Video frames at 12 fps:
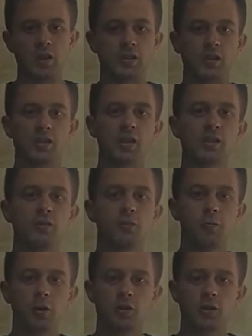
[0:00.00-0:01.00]
successful
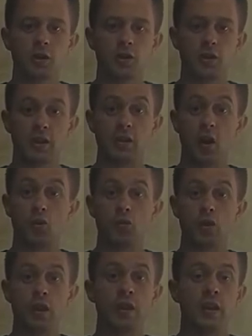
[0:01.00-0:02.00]
person that
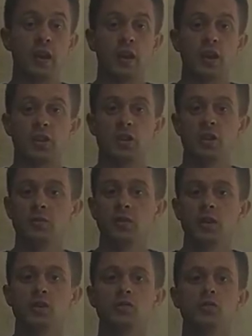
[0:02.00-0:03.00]
already achieved
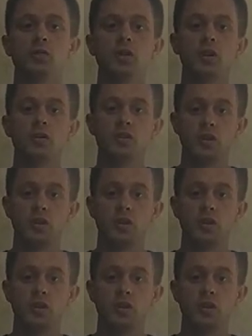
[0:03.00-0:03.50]
his results,